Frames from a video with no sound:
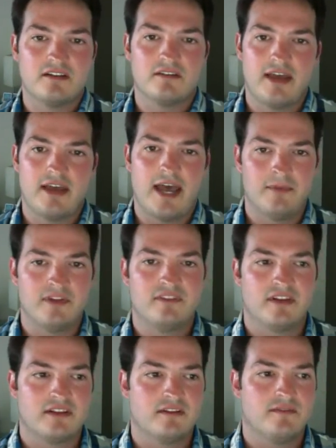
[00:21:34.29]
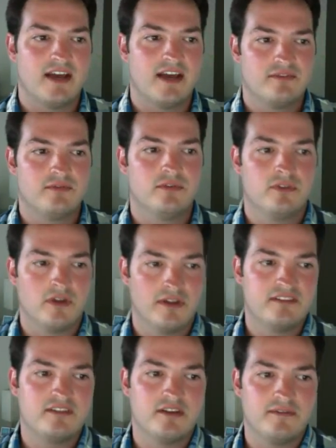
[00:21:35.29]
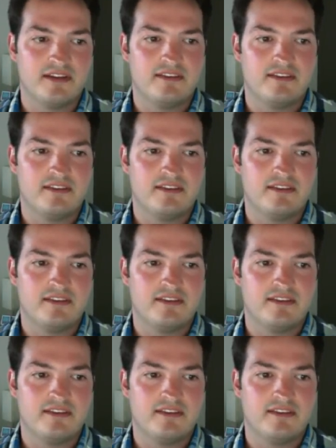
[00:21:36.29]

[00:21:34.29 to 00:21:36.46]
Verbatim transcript: habits like the fast food and all that stuff,